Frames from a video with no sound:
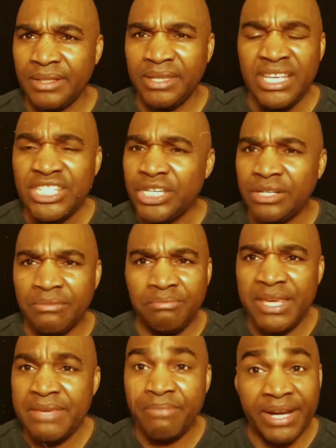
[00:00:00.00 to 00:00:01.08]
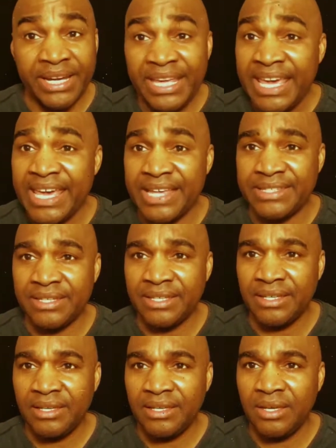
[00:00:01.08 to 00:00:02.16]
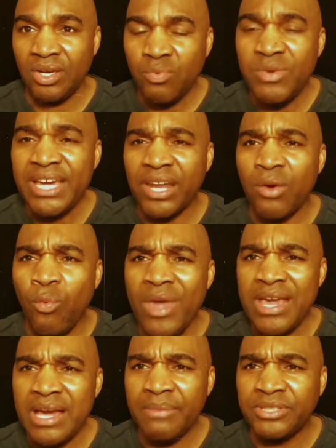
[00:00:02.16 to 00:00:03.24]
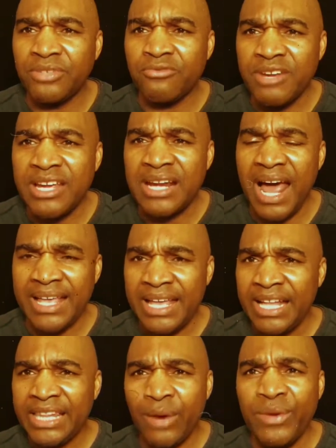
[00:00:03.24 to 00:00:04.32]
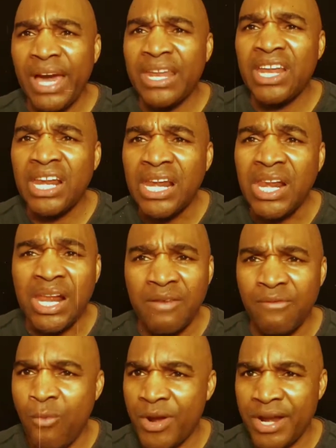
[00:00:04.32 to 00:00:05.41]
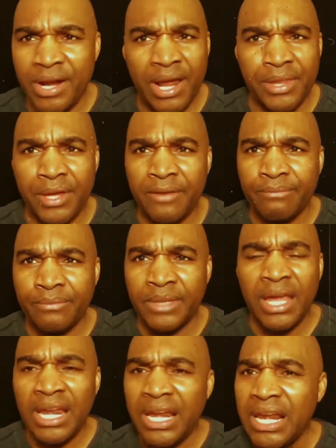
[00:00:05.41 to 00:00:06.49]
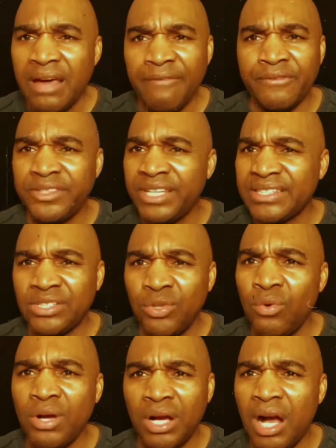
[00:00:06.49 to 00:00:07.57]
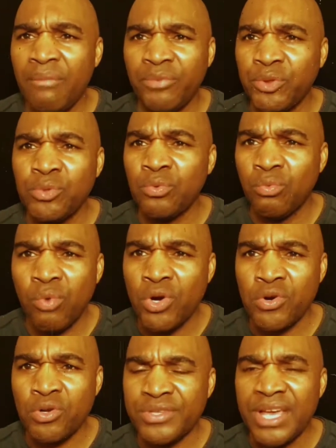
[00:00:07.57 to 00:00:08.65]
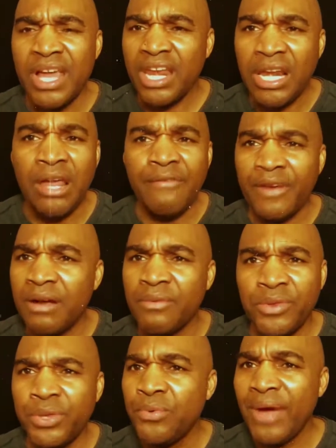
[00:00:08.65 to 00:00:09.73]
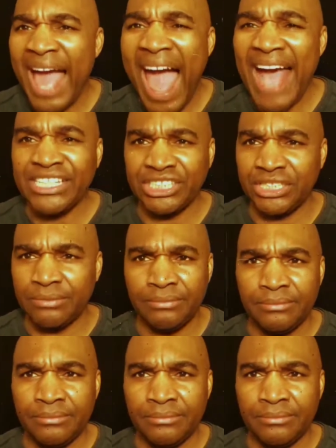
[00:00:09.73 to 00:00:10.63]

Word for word: This shouldn't be, but it is. We gotta wake up to realize that we gotta love one another. Love just don't come through words. Love come through action.